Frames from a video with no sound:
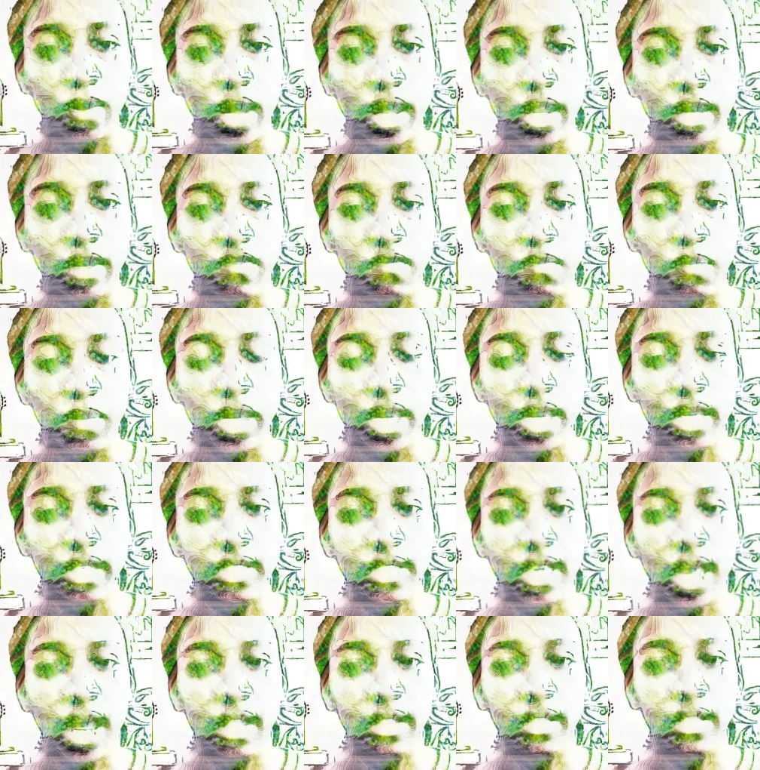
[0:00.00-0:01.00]
And if
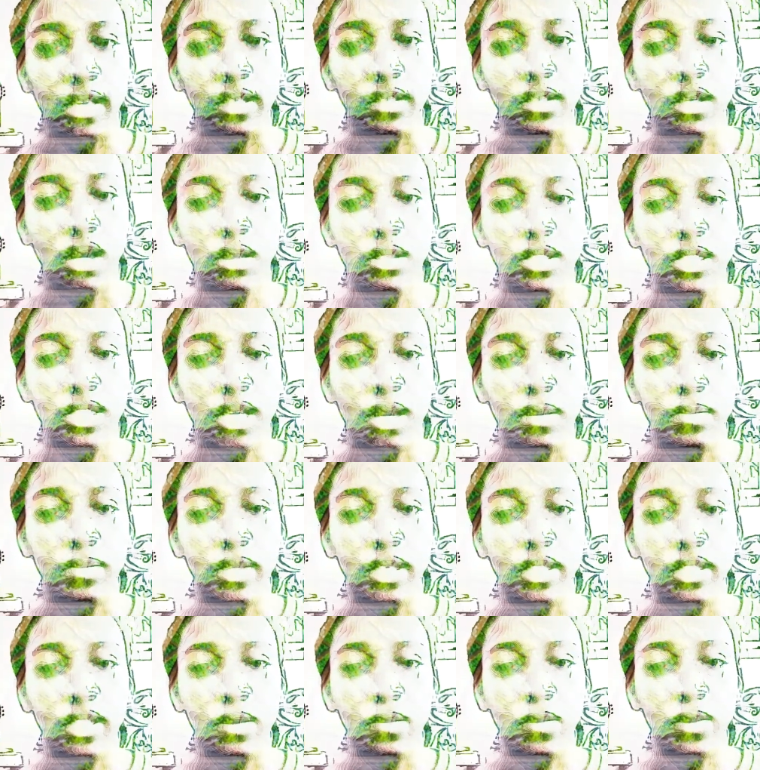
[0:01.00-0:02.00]
beings had that concept,
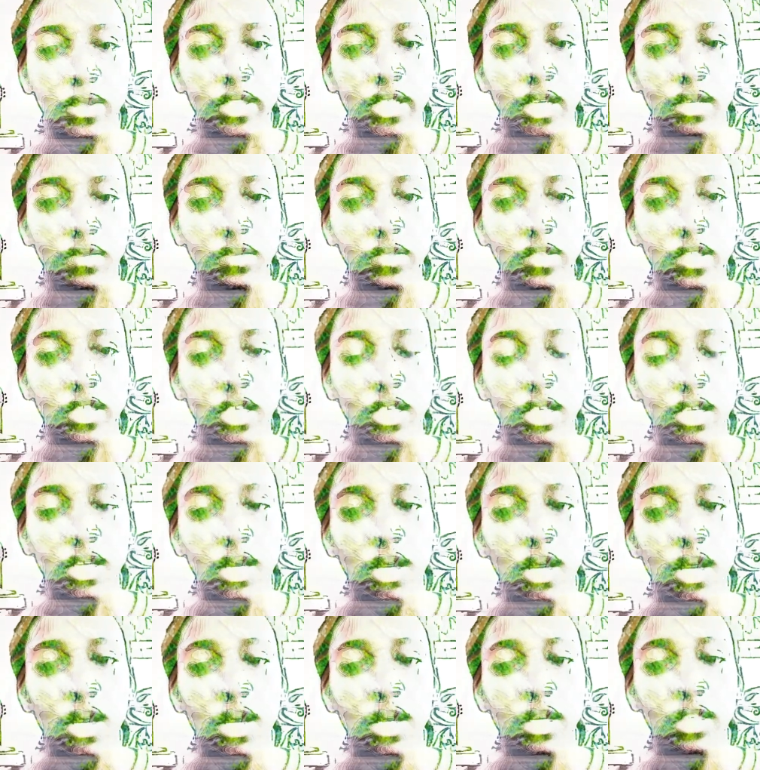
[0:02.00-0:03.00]
then they would definitely
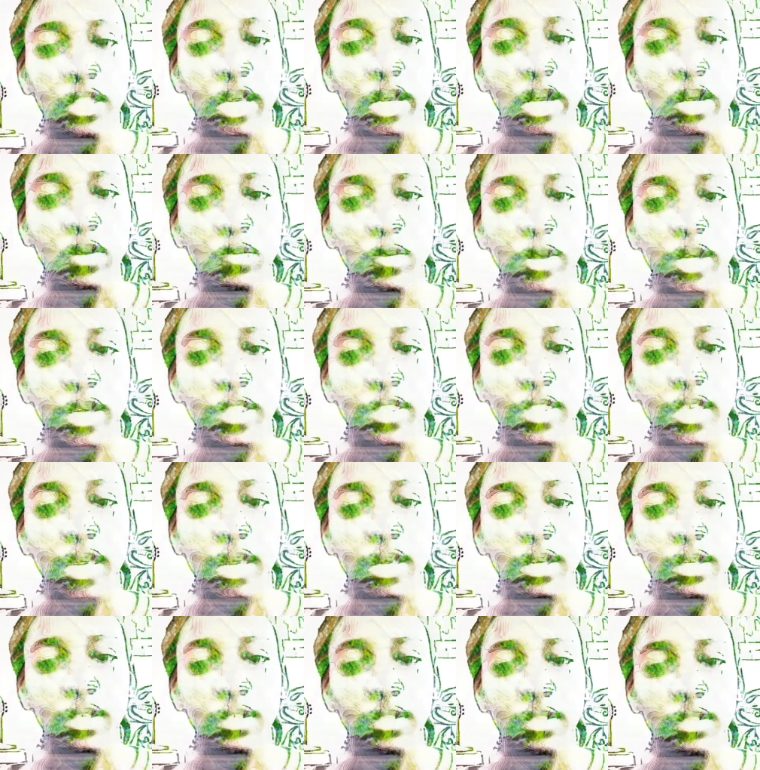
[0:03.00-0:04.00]
like
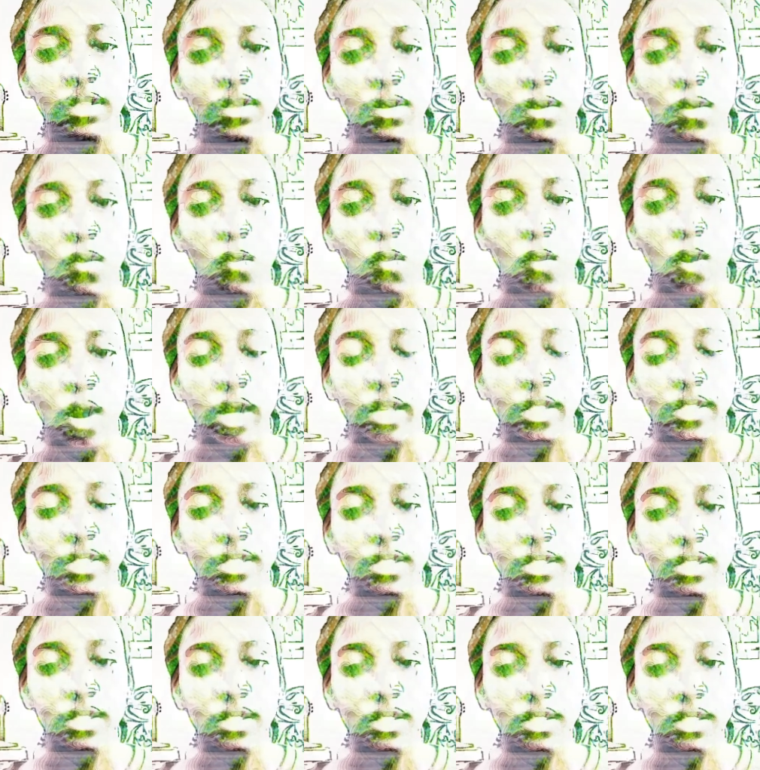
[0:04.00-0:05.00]
rethink what,
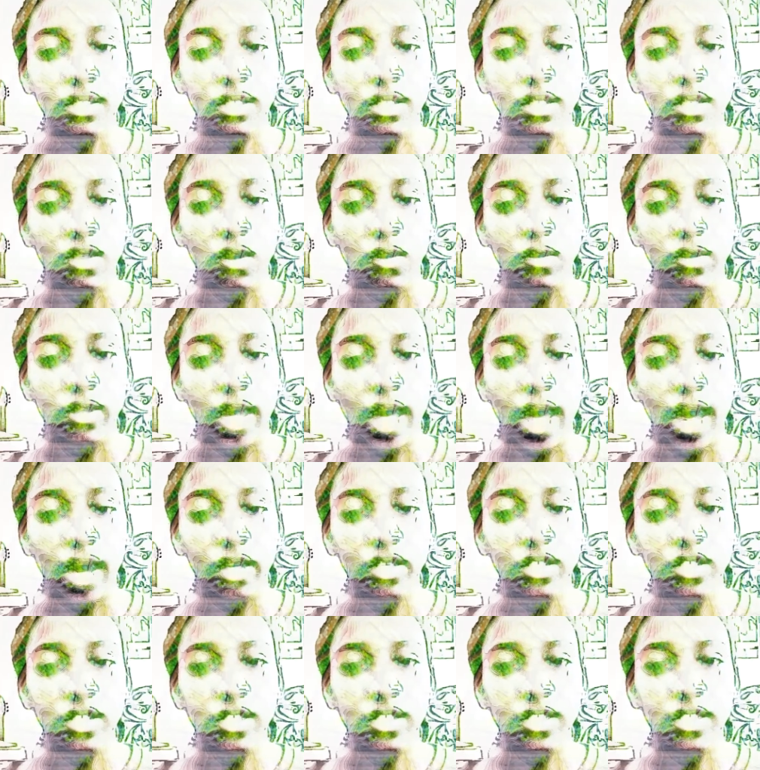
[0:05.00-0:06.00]
you know, the
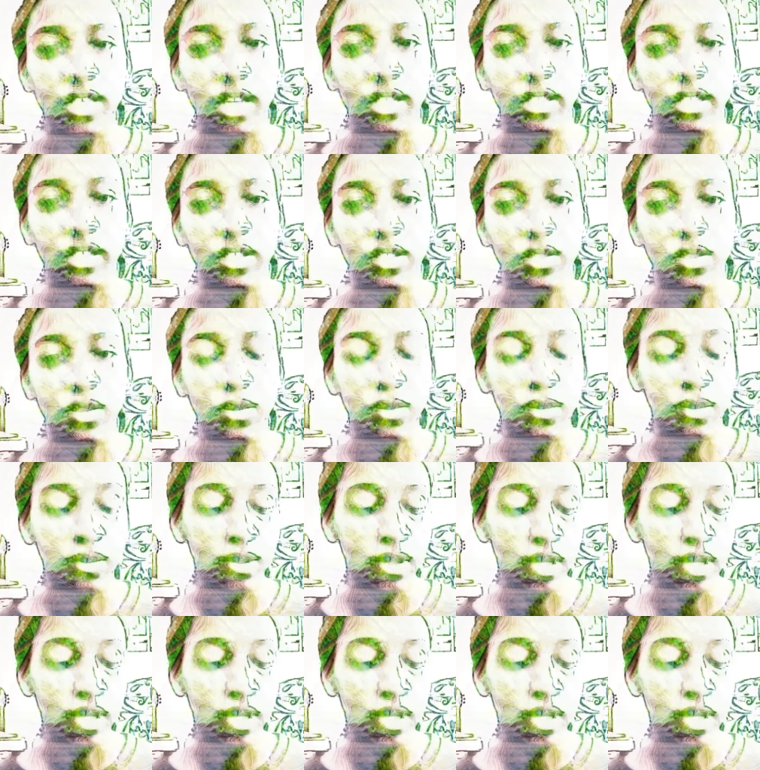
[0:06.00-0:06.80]
actions that they do,